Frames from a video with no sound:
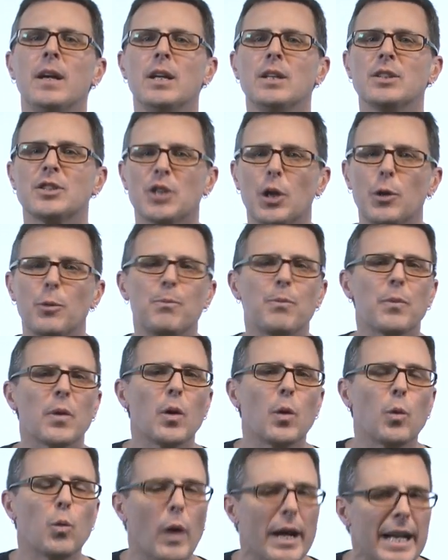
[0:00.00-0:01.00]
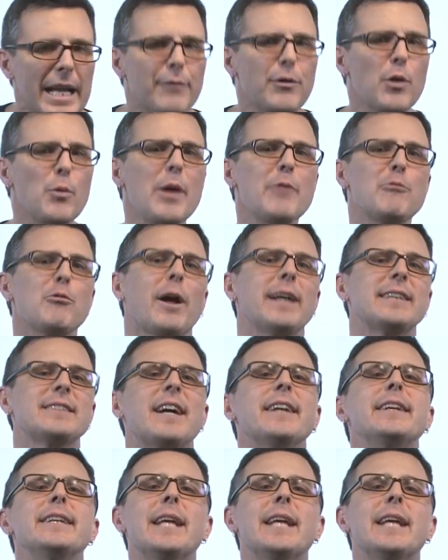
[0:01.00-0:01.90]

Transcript: So, whenever we write a